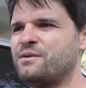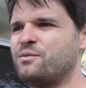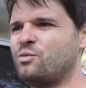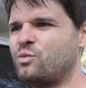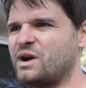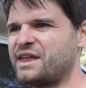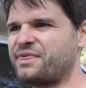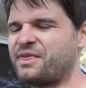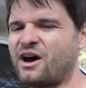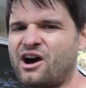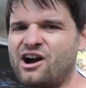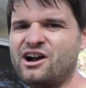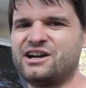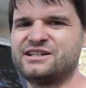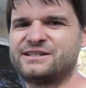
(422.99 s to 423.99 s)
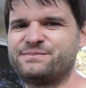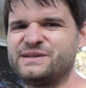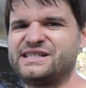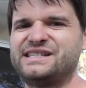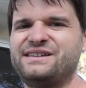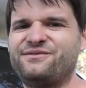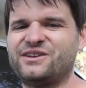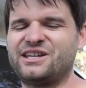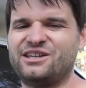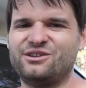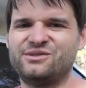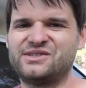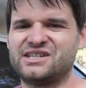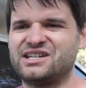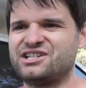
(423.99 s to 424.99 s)
with our specific
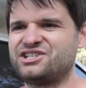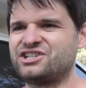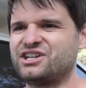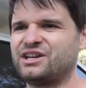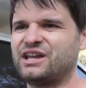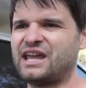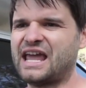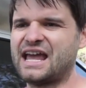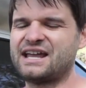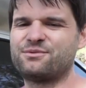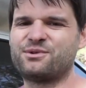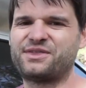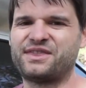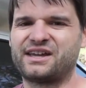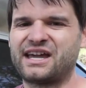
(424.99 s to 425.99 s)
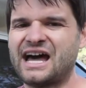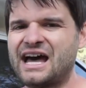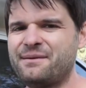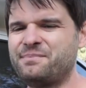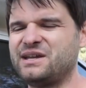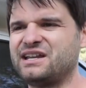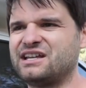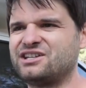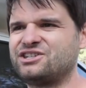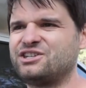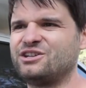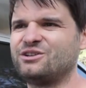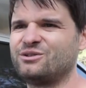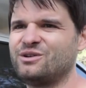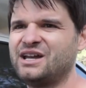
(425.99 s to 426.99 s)
usage and with the cupping
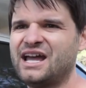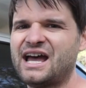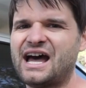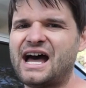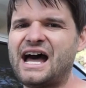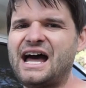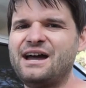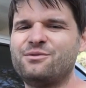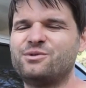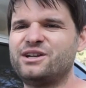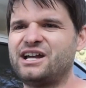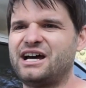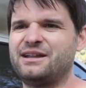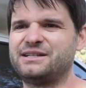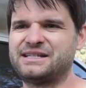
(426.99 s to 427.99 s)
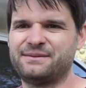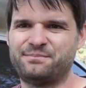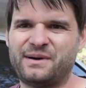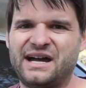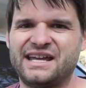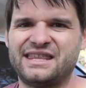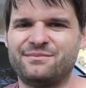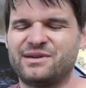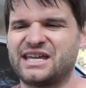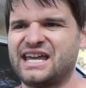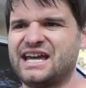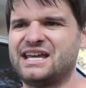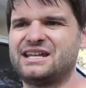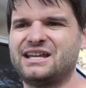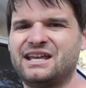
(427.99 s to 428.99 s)
issue, I would not buy them
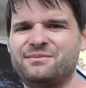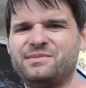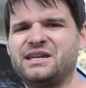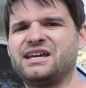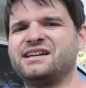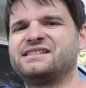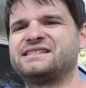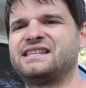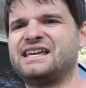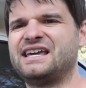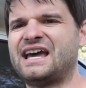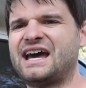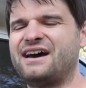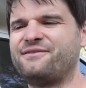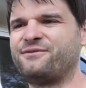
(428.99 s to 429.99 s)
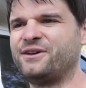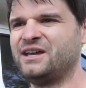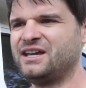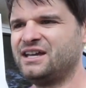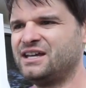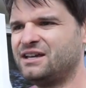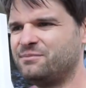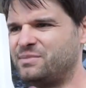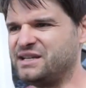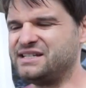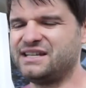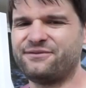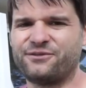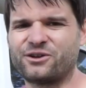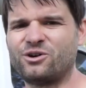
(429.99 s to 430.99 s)
again because they have been
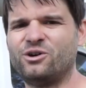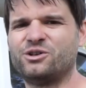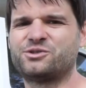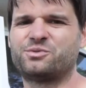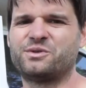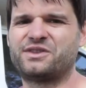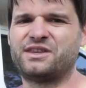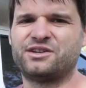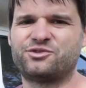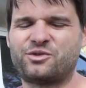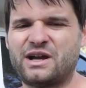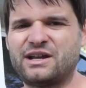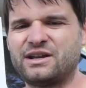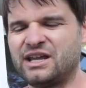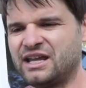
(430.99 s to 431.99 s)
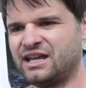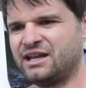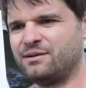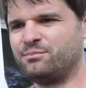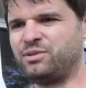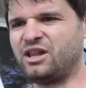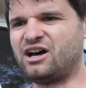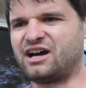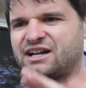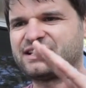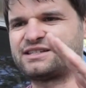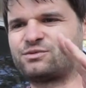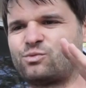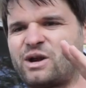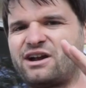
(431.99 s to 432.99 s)
difficult with the tread
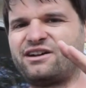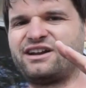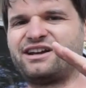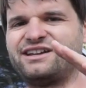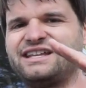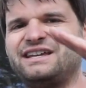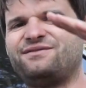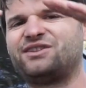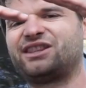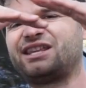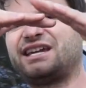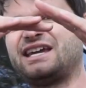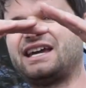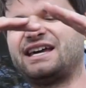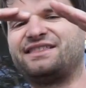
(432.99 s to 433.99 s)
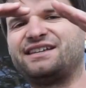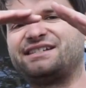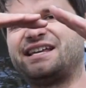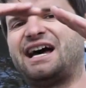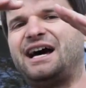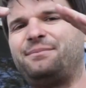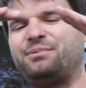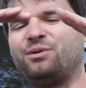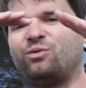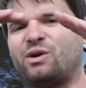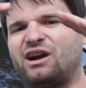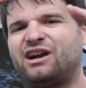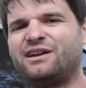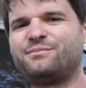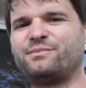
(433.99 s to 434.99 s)
blocks wearing unevenly and the top
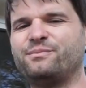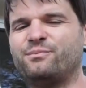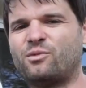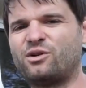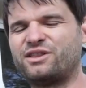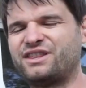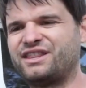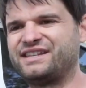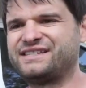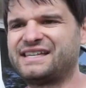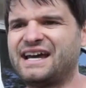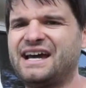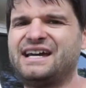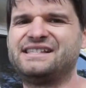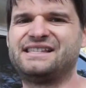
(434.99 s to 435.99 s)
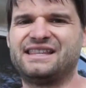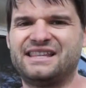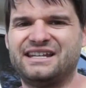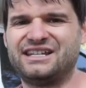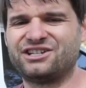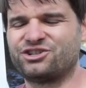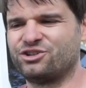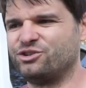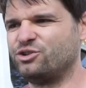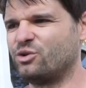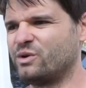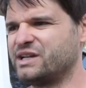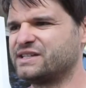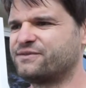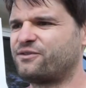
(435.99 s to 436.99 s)
wearing more than the sides and the additional
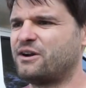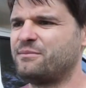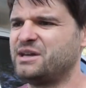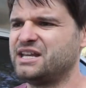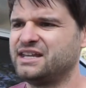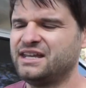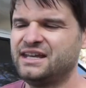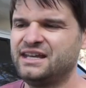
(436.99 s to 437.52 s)
noise from it.